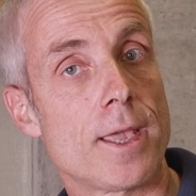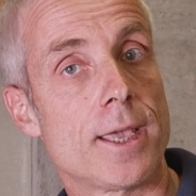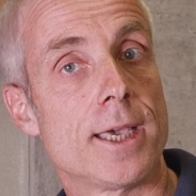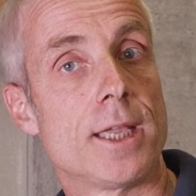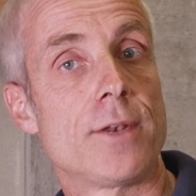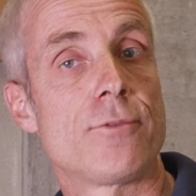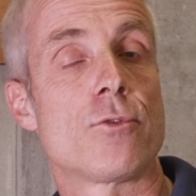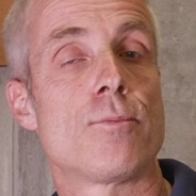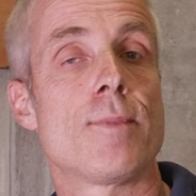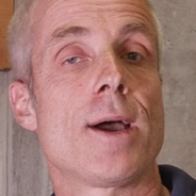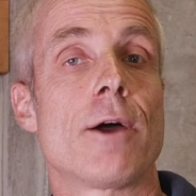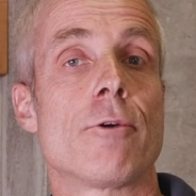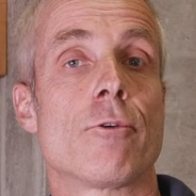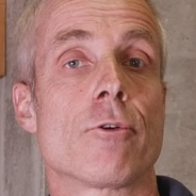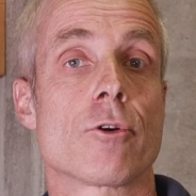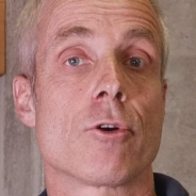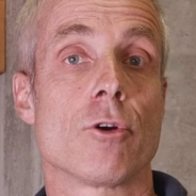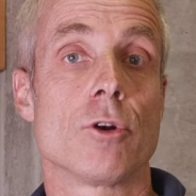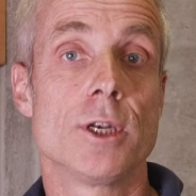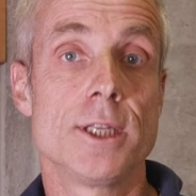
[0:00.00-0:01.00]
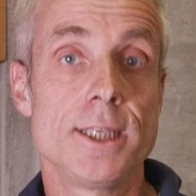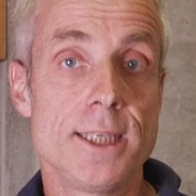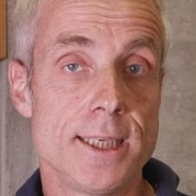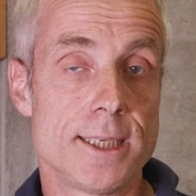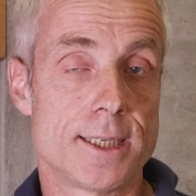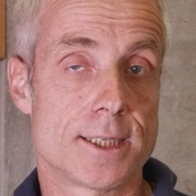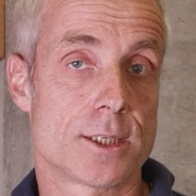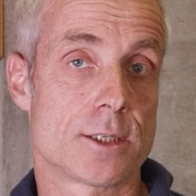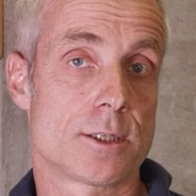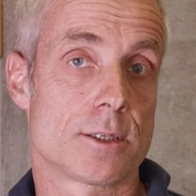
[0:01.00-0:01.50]
and from our
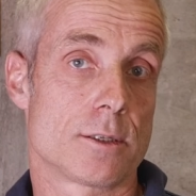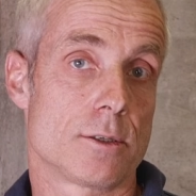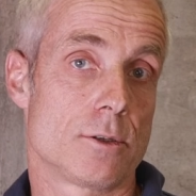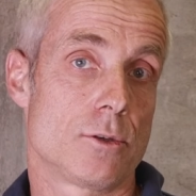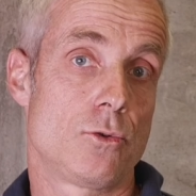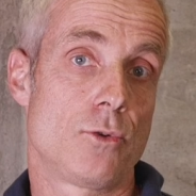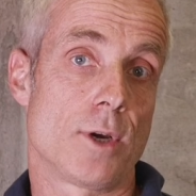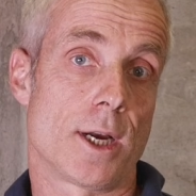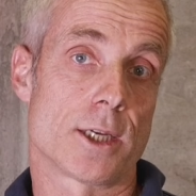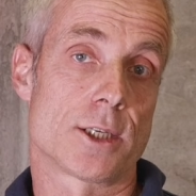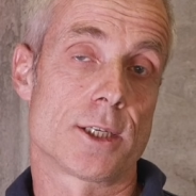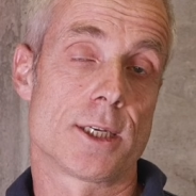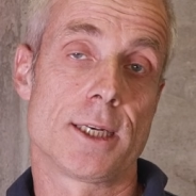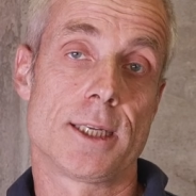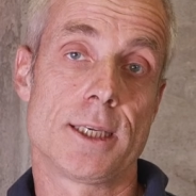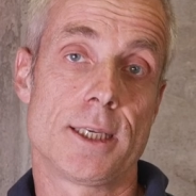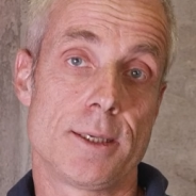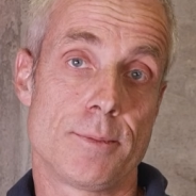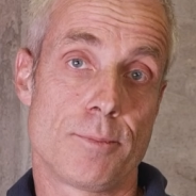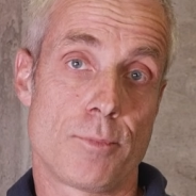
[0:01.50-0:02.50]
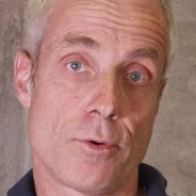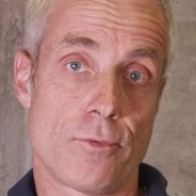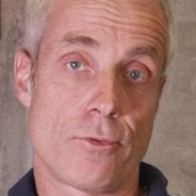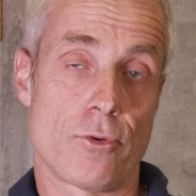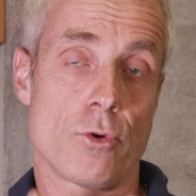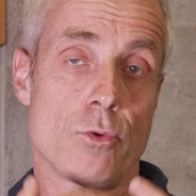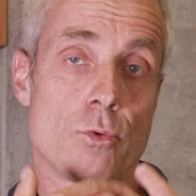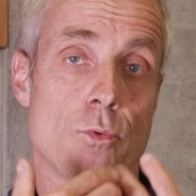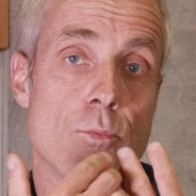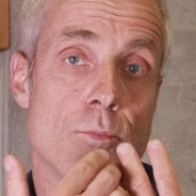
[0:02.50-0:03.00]
colleagues who actually
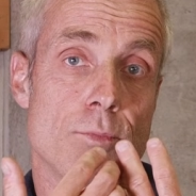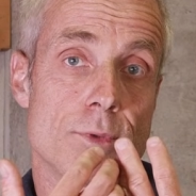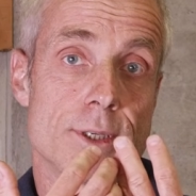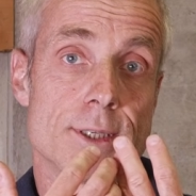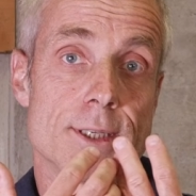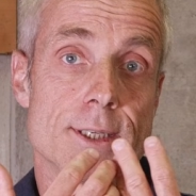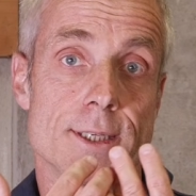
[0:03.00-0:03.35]
perform